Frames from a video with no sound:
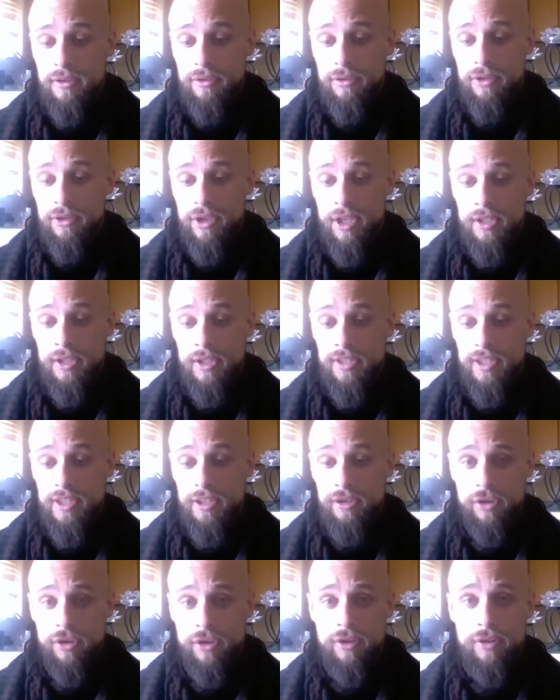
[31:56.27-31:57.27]
She is
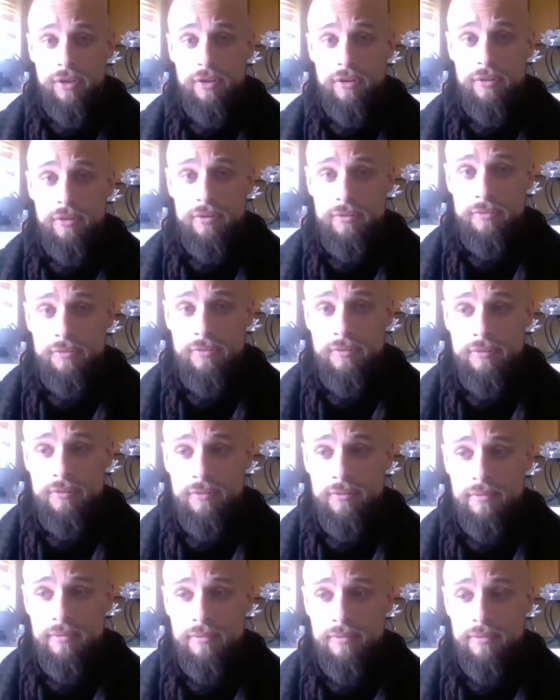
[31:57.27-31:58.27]
eternal.
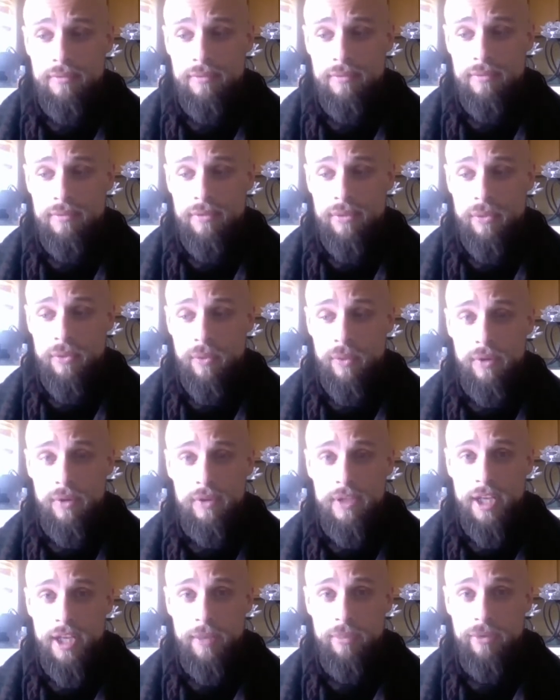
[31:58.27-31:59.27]
We're
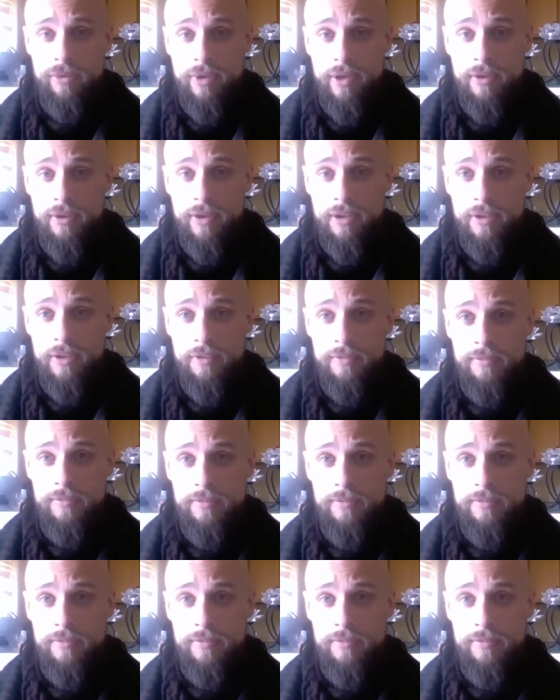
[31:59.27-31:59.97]
temporary.